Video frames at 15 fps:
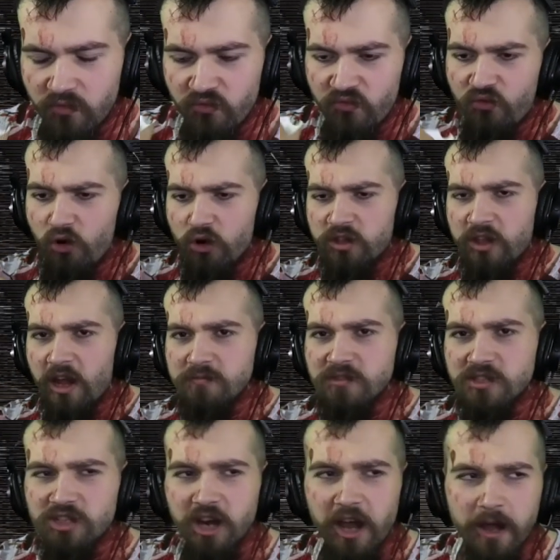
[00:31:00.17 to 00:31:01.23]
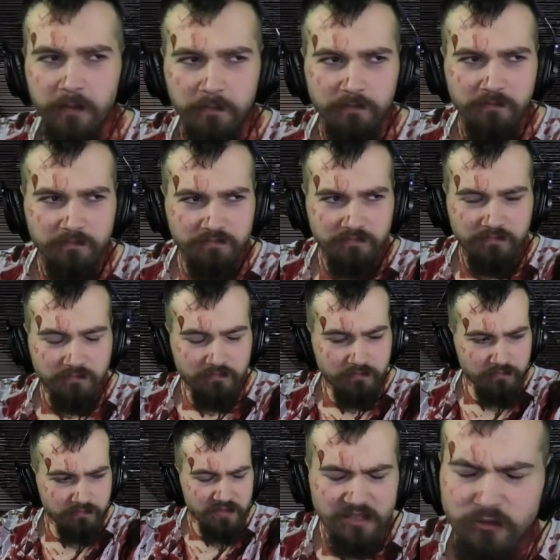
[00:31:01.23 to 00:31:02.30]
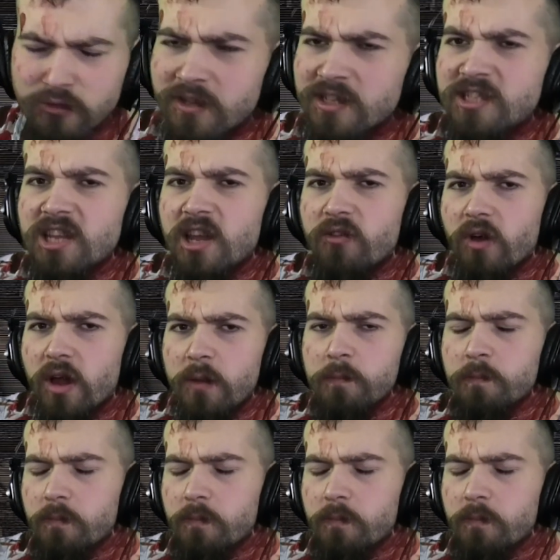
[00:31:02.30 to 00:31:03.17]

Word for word: Fourth time's the charm. That's what they say, right?